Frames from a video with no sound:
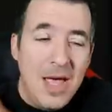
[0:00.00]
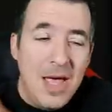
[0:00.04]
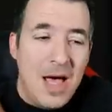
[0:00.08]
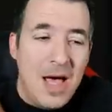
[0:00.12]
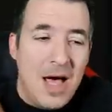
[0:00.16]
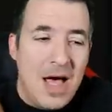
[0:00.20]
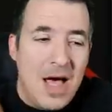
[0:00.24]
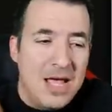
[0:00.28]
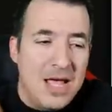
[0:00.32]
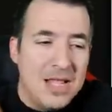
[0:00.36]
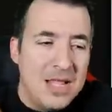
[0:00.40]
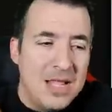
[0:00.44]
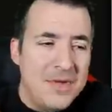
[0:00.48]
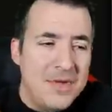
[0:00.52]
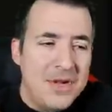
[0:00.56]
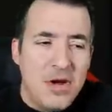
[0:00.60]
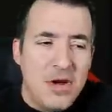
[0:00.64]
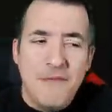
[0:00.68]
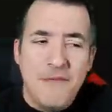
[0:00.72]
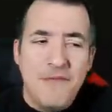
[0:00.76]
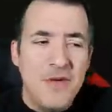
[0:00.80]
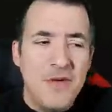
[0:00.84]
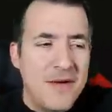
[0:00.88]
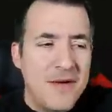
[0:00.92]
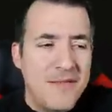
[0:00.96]
Let me know
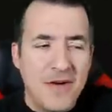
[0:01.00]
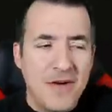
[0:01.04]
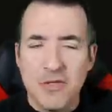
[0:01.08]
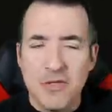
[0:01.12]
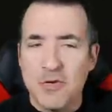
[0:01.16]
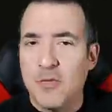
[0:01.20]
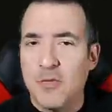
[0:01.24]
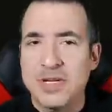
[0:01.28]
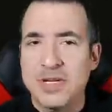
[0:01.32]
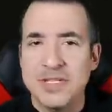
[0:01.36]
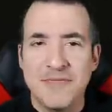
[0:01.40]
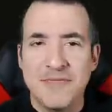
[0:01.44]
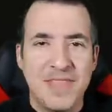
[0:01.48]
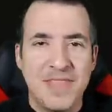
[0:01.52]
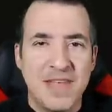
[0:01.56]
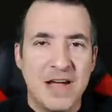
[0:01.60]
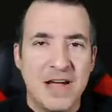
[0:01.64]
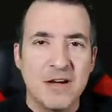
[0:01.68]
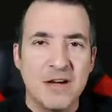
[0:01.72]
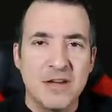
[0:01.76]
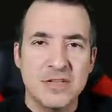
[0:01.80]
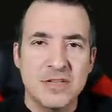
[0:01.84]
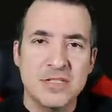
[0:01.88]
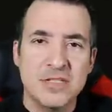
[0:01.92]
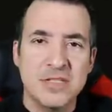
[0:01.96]
if you have other ones of
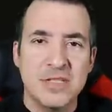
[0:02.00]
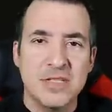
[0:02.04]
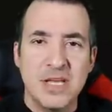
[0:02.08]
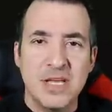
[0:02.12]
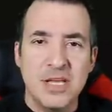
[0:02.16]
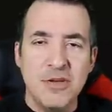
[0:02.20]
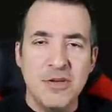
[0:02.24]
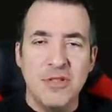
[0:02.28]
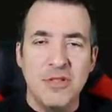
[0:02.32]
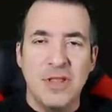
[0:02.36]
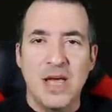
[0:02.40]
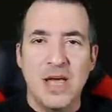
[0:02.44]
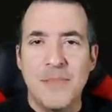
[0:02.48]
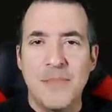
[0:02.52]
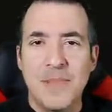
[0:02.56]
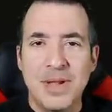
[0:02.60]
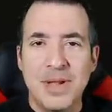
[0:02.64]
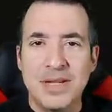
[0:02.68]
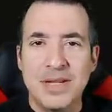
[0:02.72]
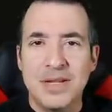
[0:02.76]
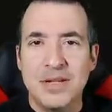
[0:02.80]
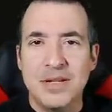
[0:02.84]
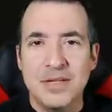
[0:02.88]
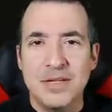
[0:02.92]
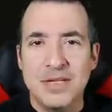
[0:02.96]
theirs that you'd like
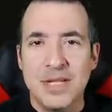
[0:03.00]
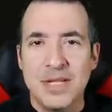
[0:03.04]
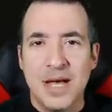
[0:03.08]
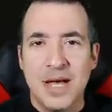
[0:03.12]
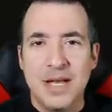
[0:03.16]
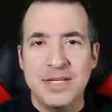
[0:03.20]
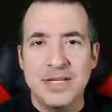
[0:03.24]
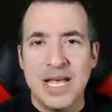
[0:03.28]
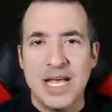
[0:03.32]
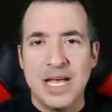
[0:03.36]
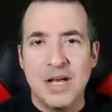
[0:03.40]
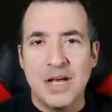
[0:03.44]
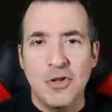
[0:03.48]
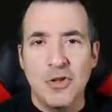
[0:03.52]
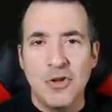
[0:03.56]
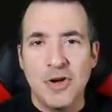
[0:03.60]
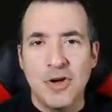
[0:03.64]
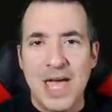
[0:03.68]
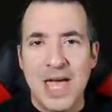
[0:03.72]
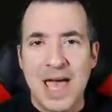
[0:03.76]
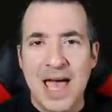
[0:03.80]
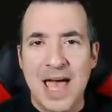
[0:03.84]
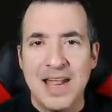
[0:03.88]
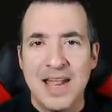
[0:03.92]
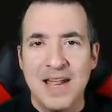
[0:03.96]
me to take a
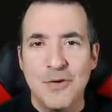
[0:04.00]
look at,